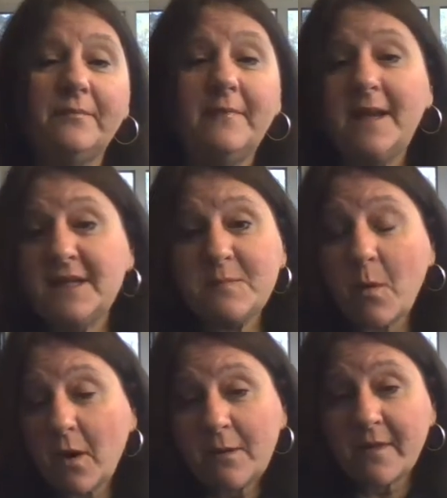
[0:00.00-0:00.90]
He's
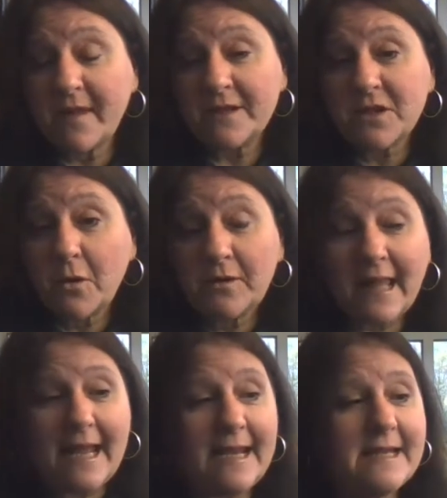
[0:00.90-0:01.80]
bored with us old
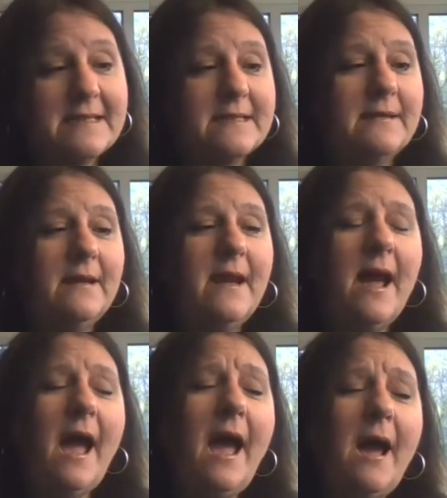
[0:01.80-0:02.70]
ladies.
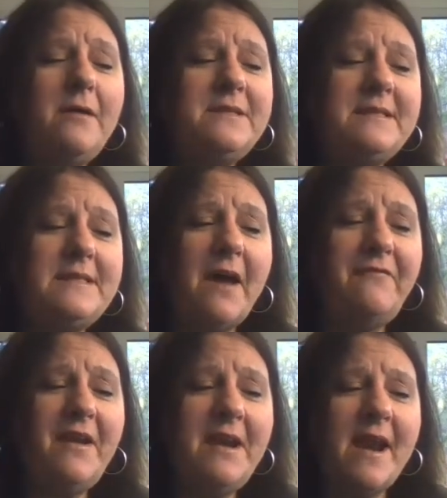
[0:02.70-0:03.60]
Oh, stuff
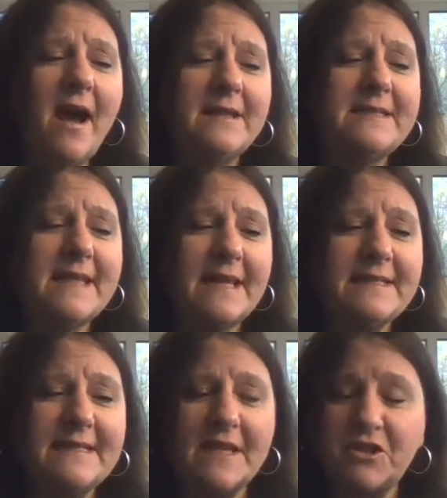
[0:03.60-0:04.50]
and
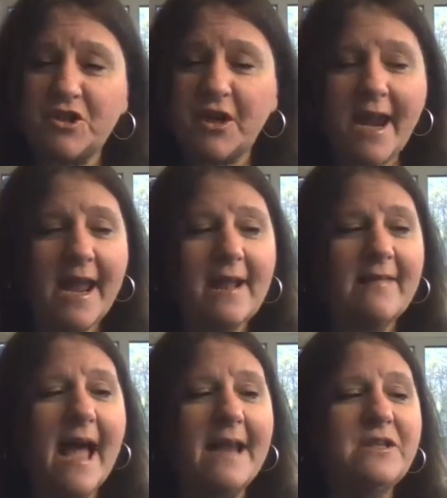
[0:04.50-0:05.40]
nonsense, sister, Aunt
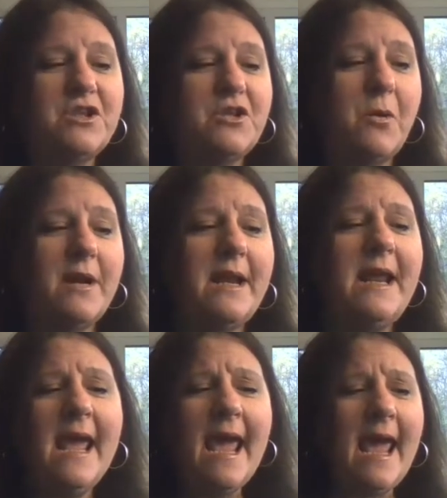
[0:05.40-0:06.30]
Gladys snorted.
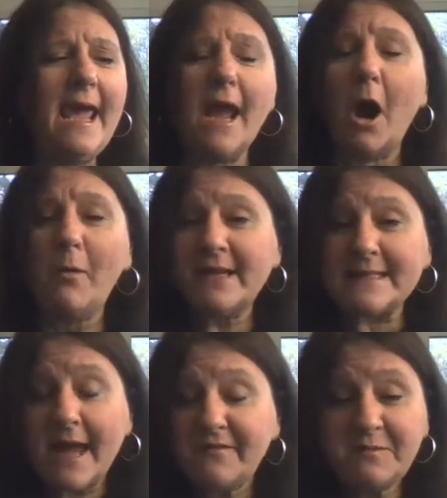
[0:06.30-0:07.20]
He always
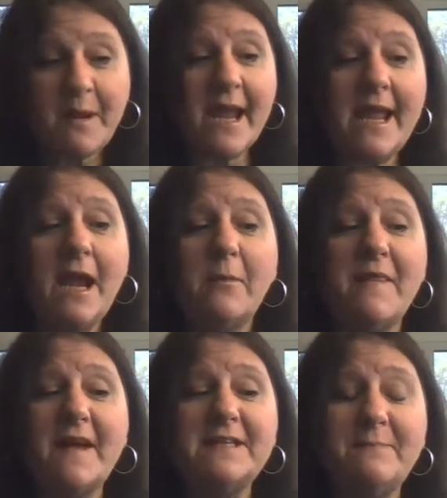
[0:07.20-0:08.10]
loved being here with
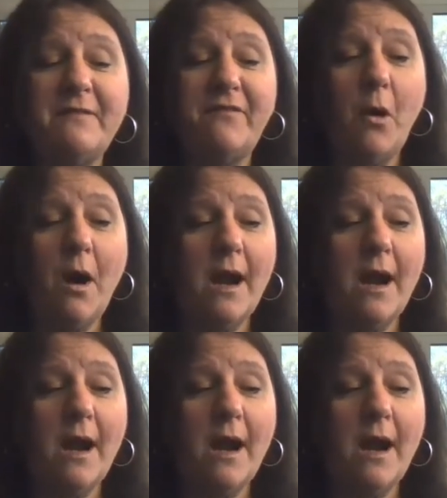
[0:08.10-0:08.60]
us before.